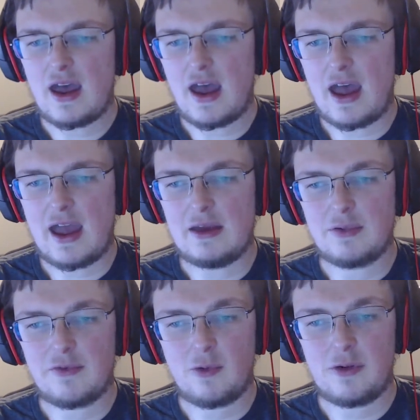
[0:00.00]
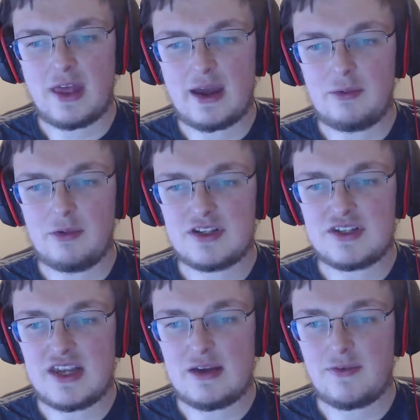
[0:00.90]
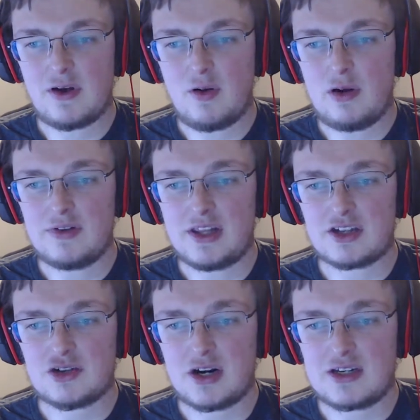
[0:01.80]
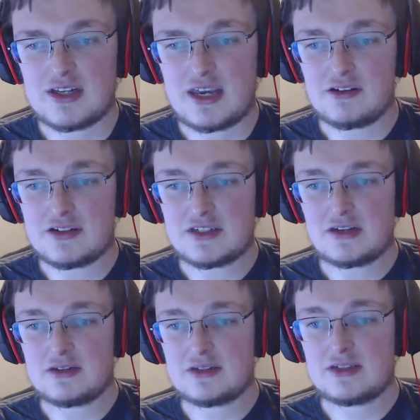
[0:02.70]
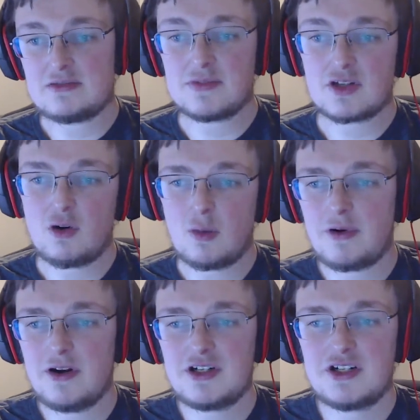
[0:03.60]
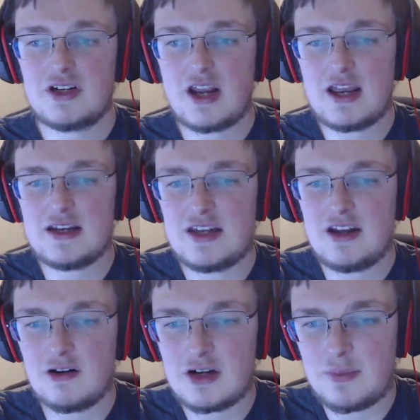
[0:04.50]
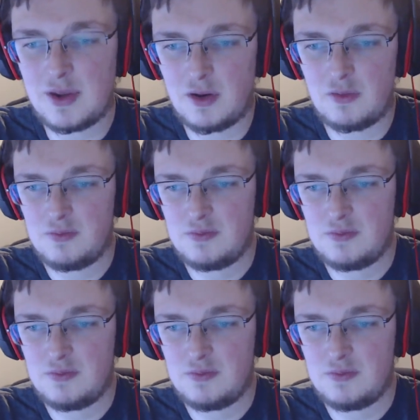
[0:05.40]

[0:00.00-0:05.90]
And before that was C F O of Electronic Data Systems Corporation and T R W.